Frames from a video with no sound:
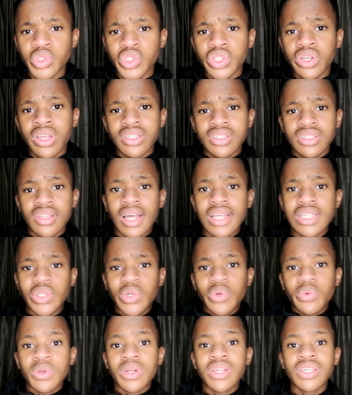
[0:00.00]
which you can start
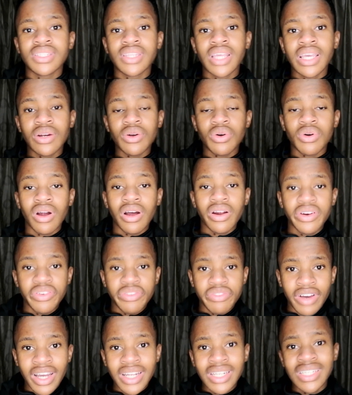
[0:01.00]
your real estate
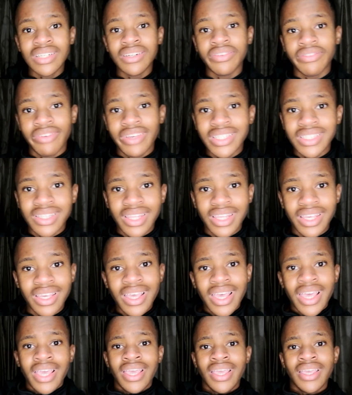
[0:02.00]
crowdfund investing
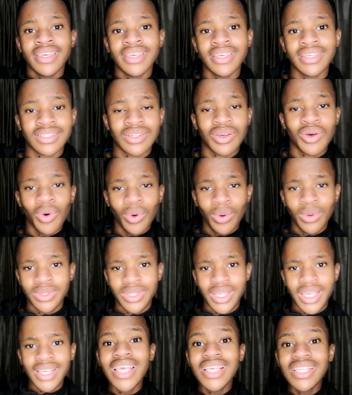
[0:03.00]
is
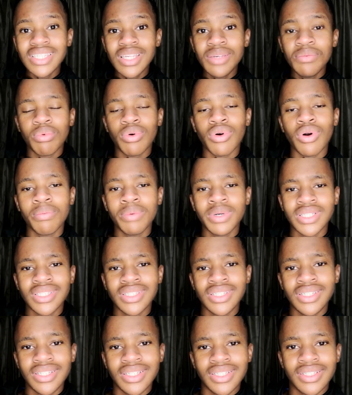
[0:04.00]
called Easy
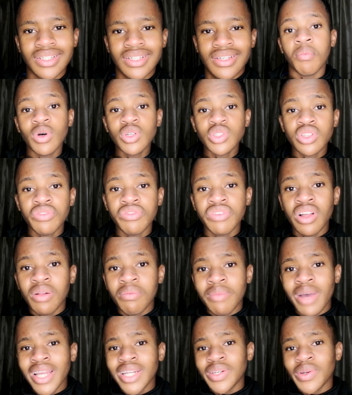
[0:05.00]
Properties. Most of y'all
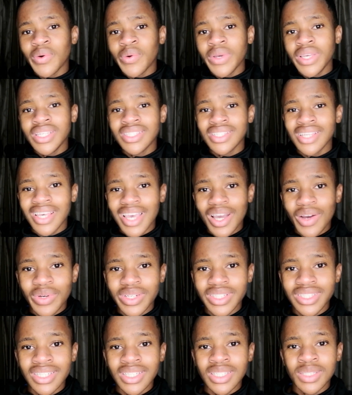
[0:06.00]
might know Easy
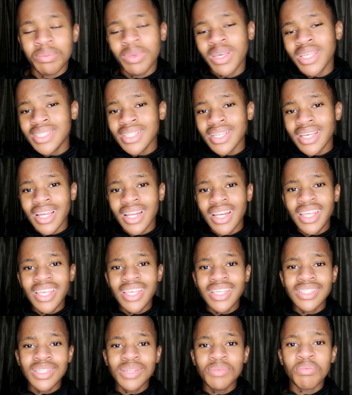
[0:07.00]
Equities. Basically,
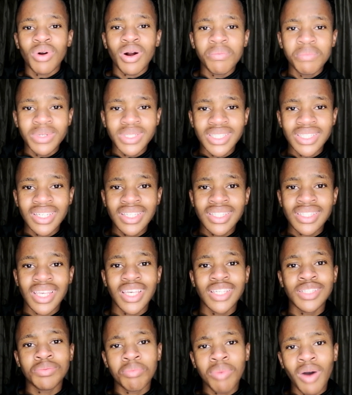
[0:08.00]
Easy Properties
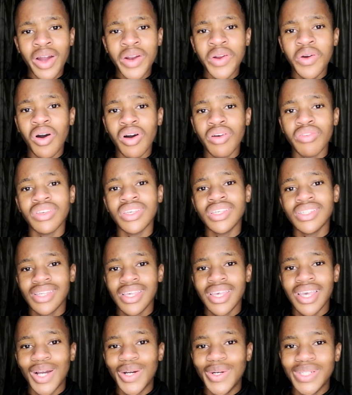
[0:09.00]
is part of
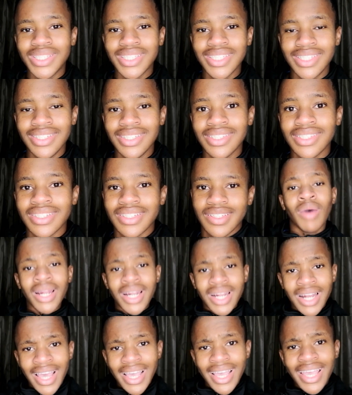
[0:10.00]
Easy Equities.
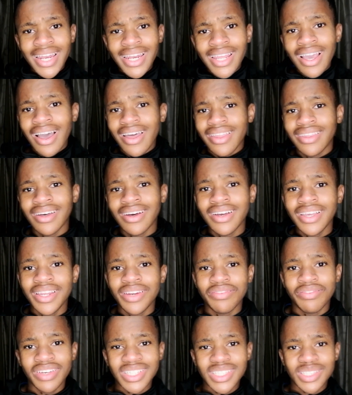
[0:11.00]
But like any other
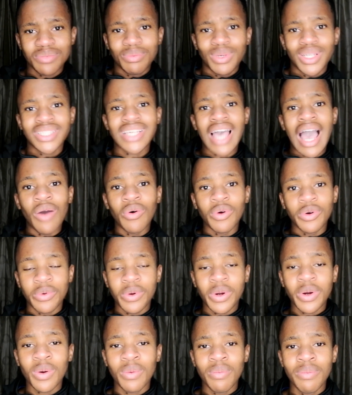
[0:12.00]
investment, I would
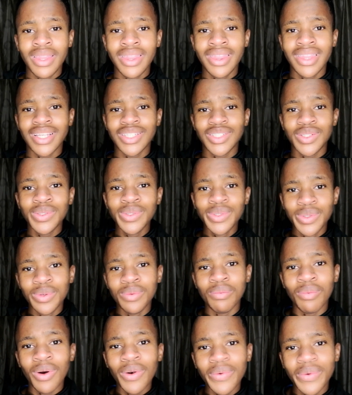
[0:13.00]
recommend that you do
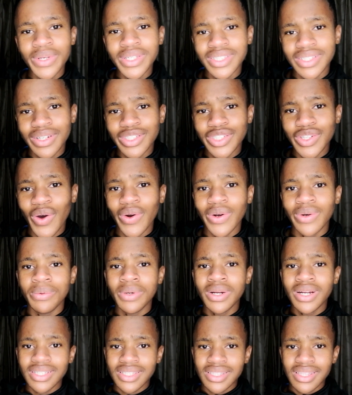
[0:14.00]
more research on
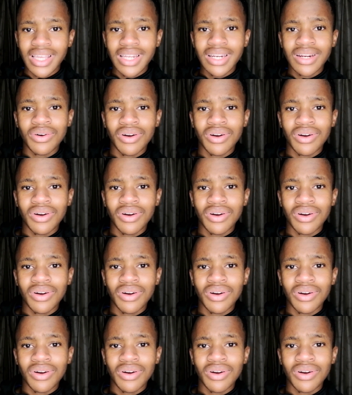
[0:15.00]
real estate